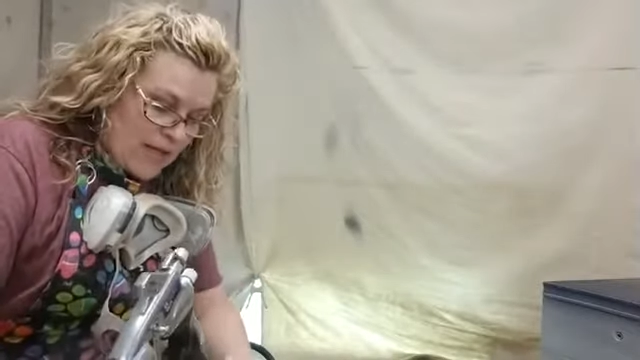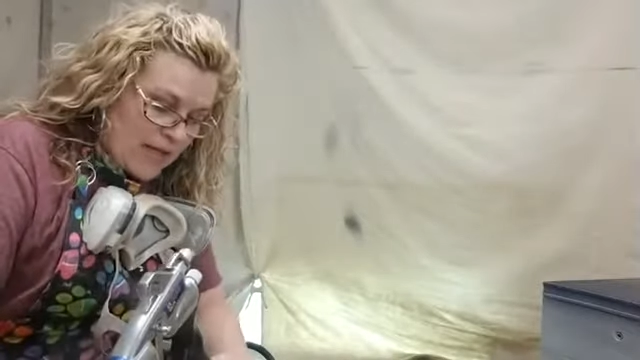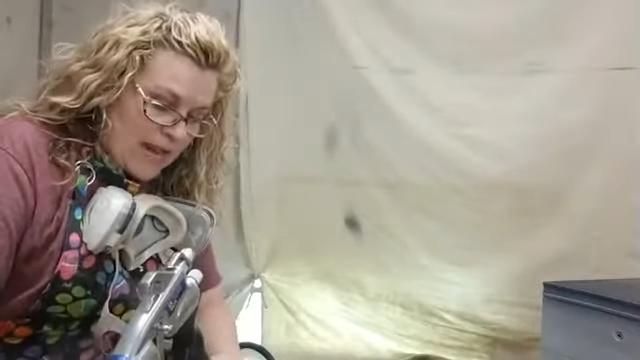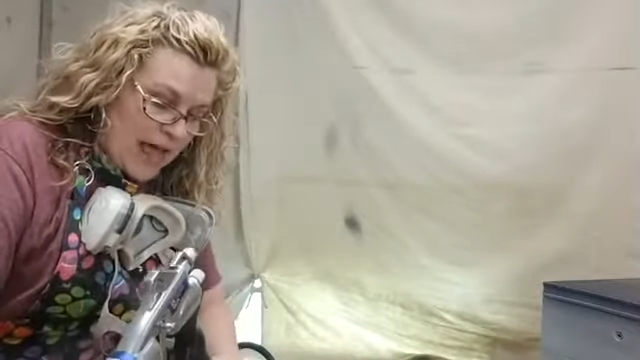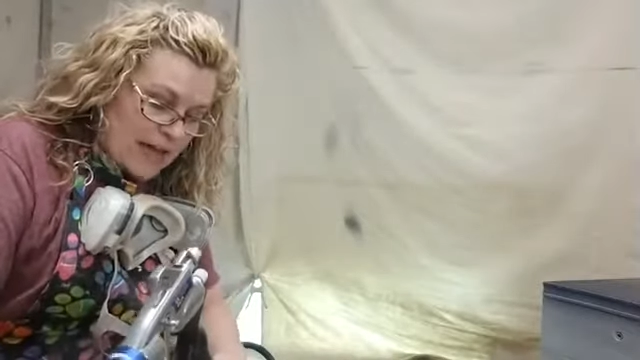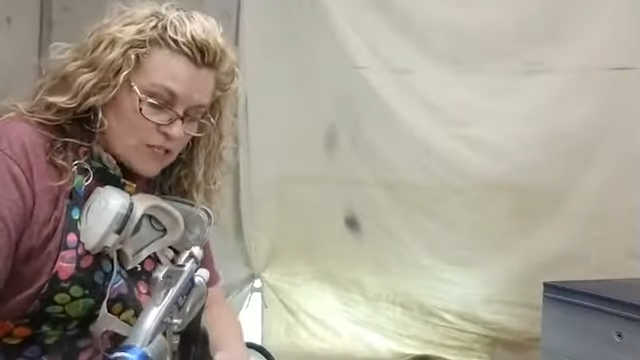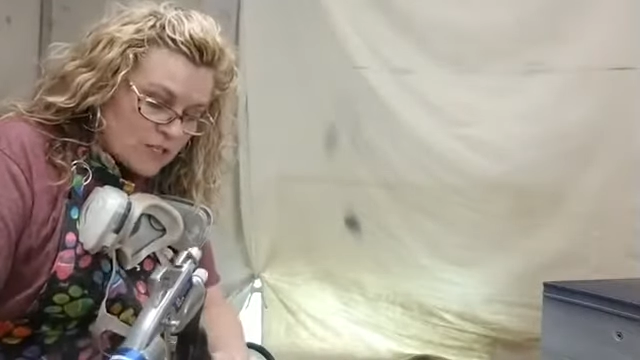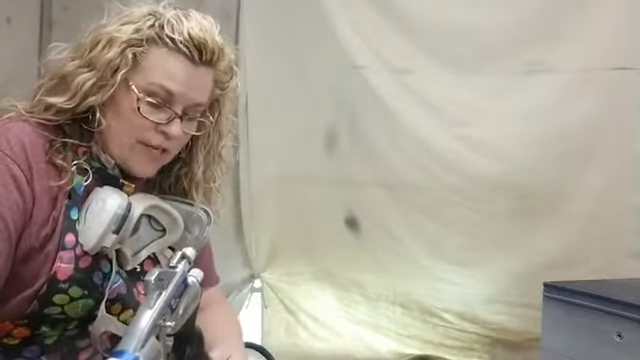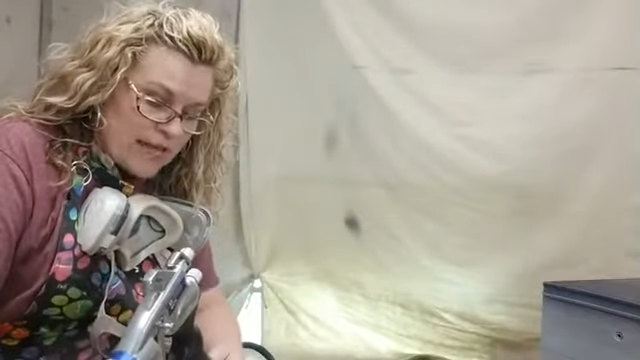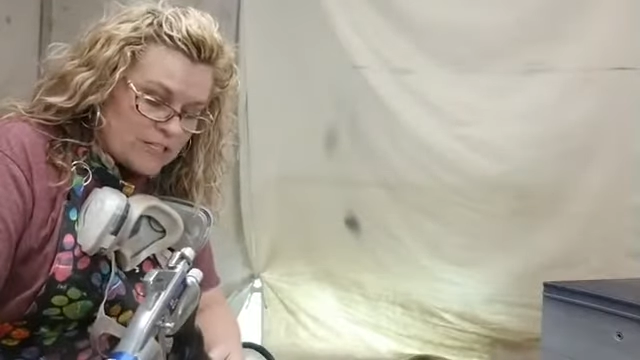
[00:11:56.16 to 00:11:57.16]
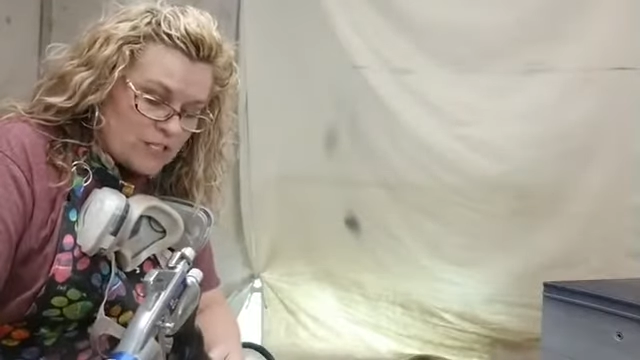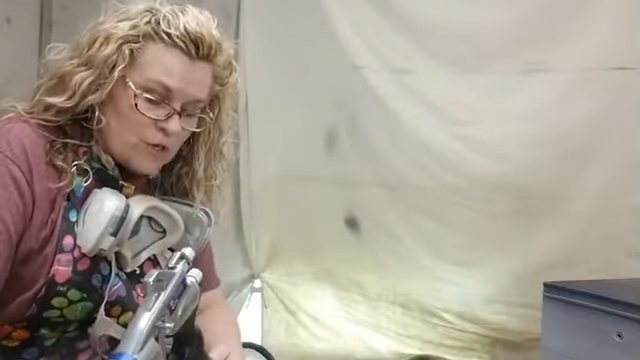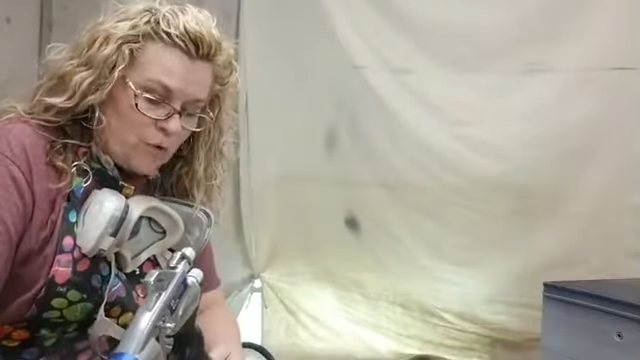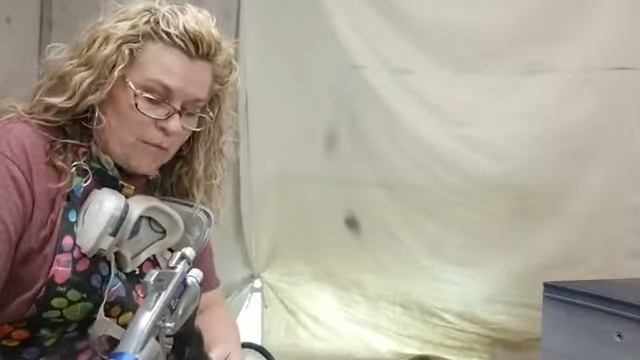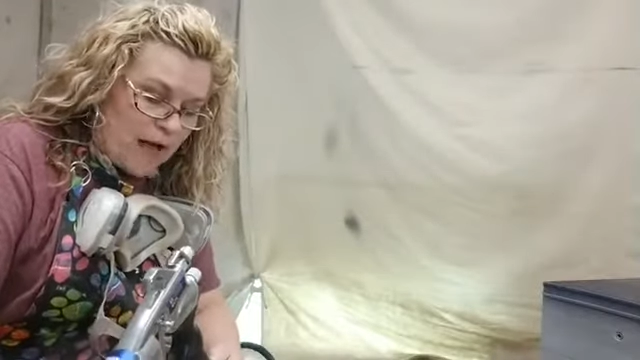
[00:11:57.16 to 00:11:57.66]
It actually has a
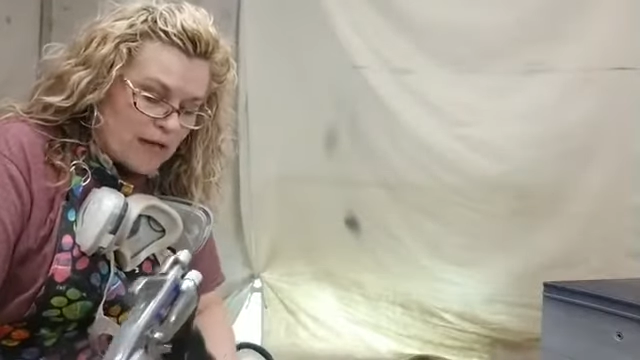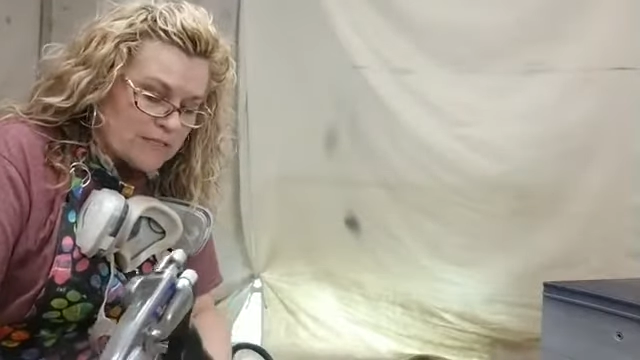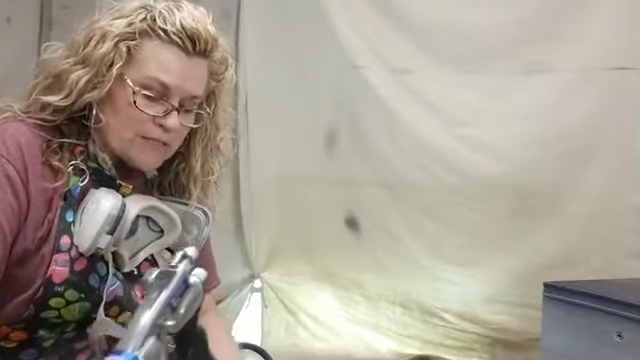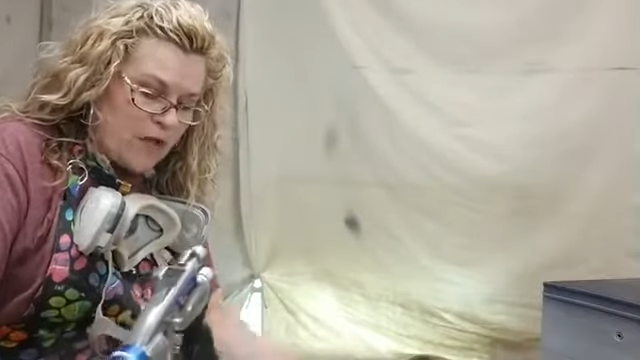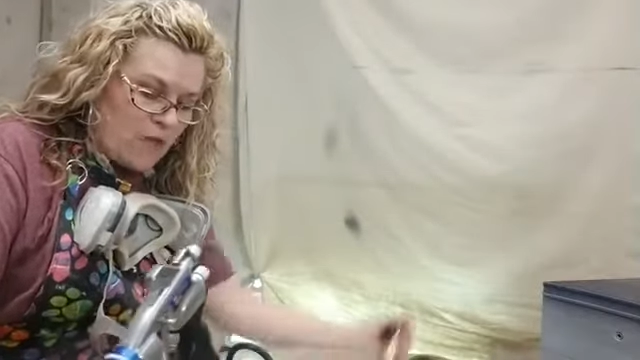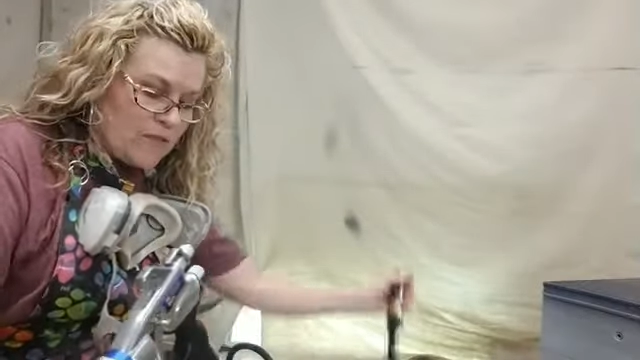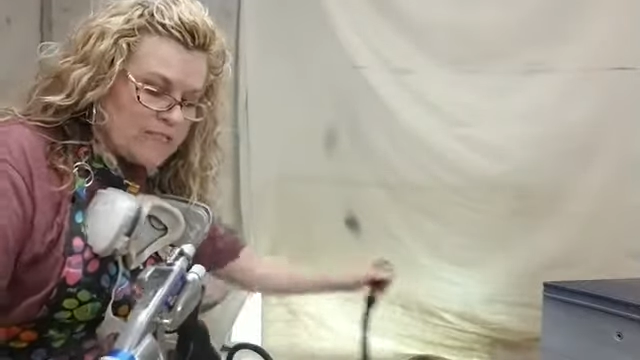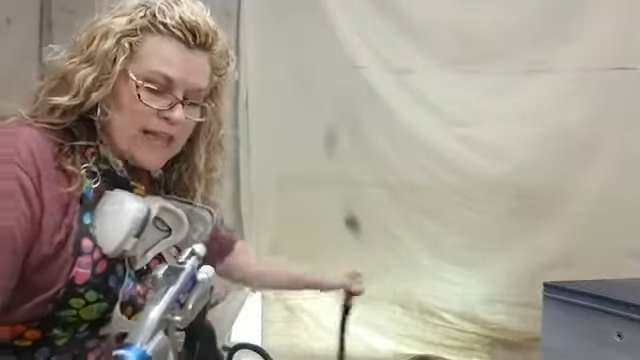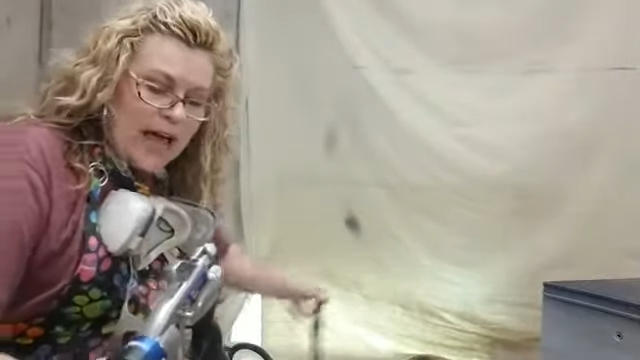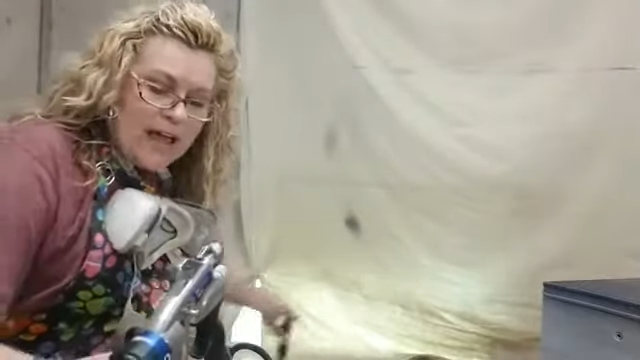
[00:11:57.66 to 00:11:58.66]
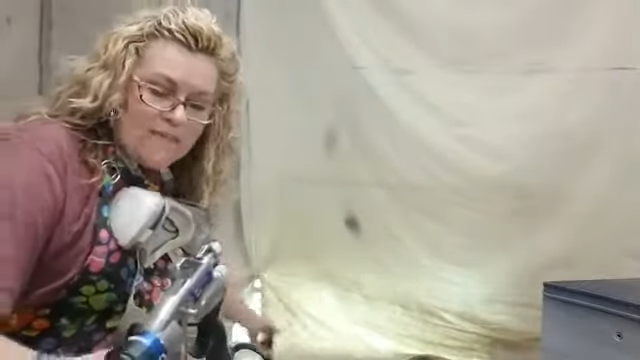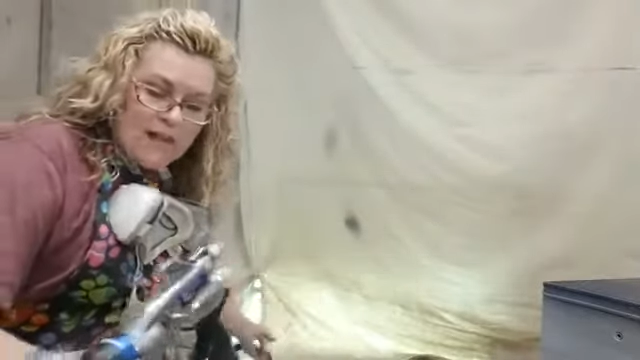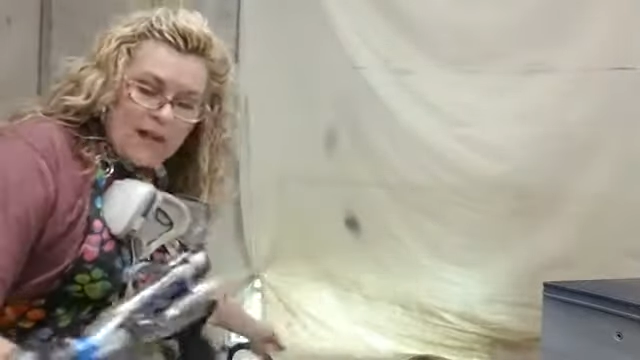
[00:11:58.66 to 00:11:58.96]
toolbox on the side of it.